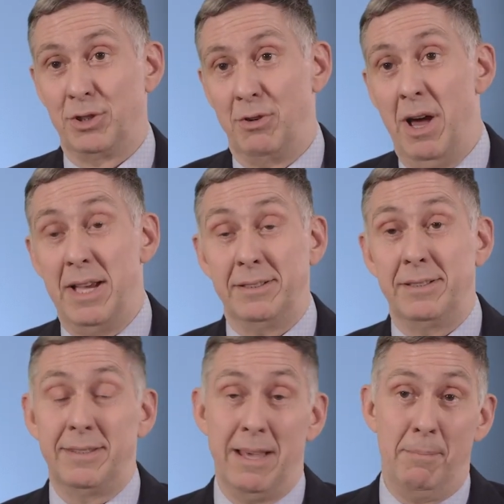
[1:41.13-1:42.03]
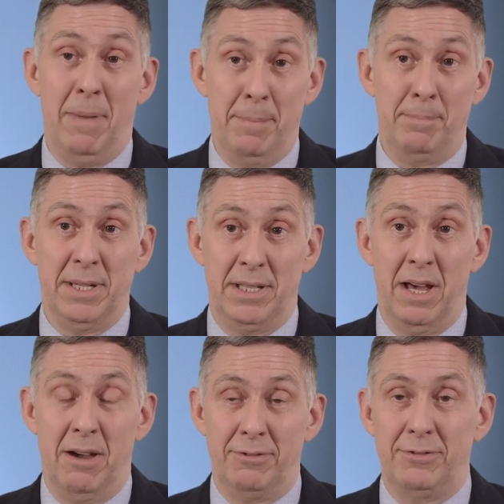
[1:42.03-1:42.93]
psoriasis, that might be
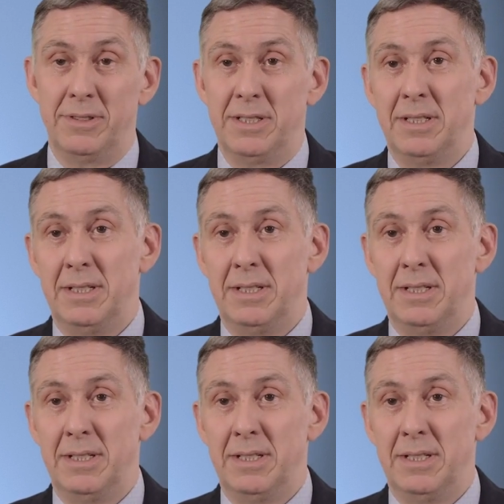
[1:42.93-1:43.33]
enough.